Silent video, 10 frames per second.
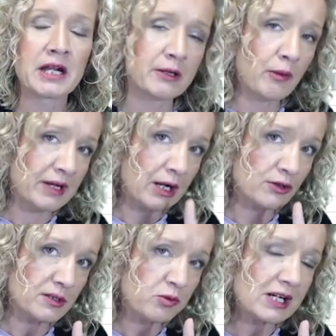Now when we
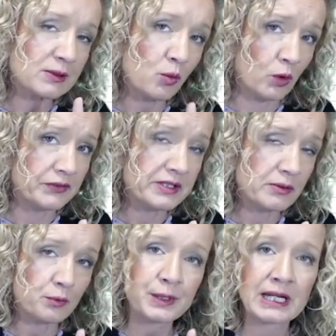close the bracket
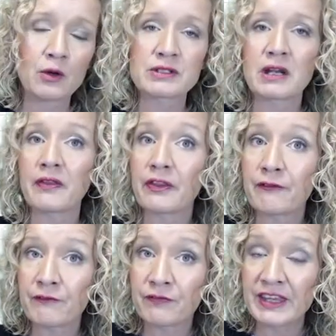once, we close it on
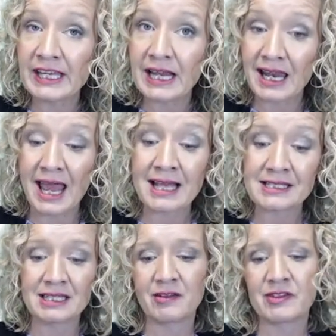the
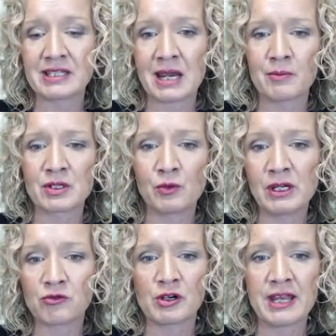last if statement we
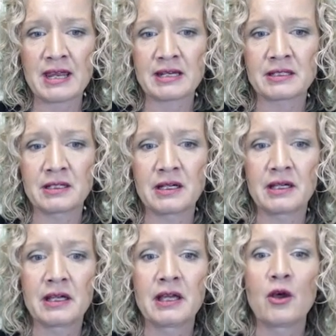created.
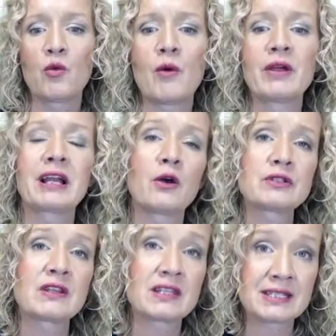When we
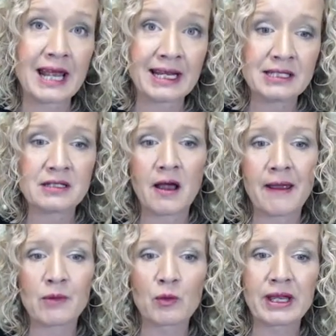close it the second
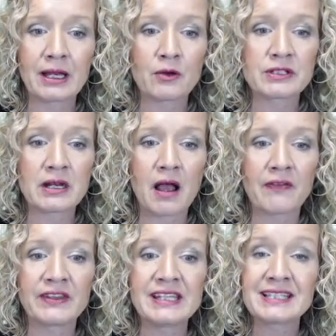time, we close it
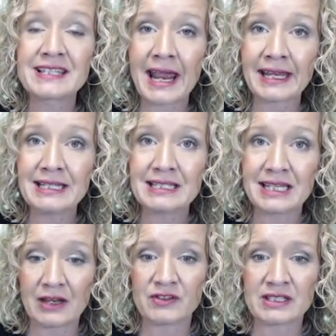on the
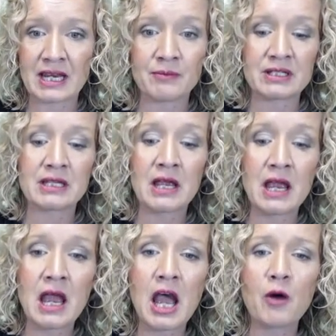second if statement.
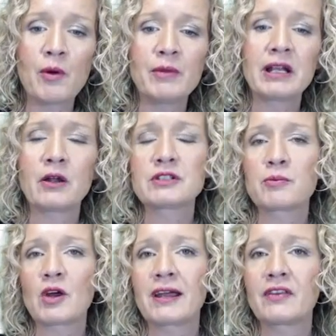And when we close
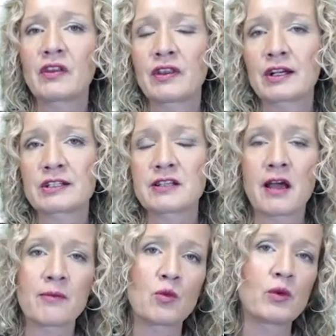the bracket the third
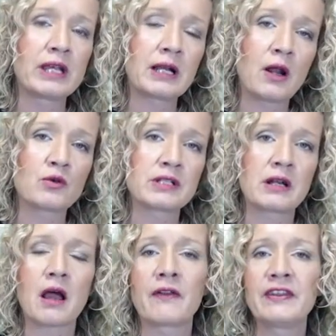time, we close
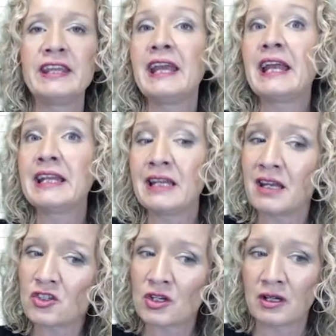it on the
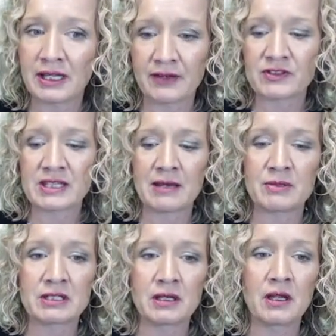initial if
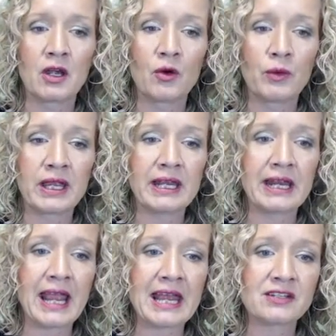statement. We can
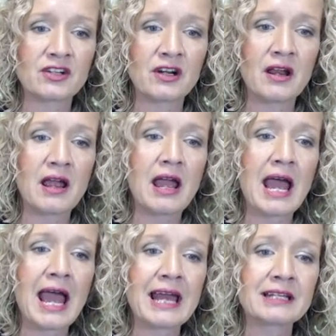hit enter
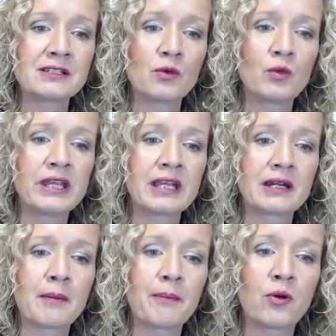and we
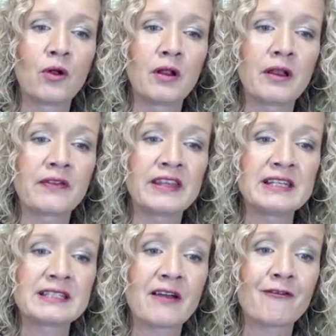can pull
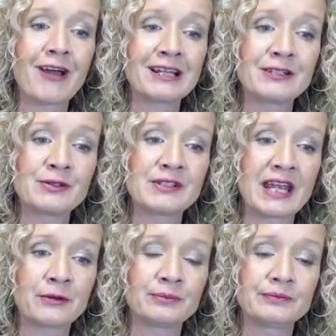these values
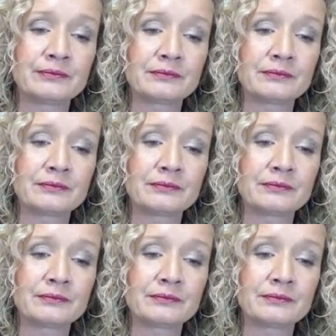down.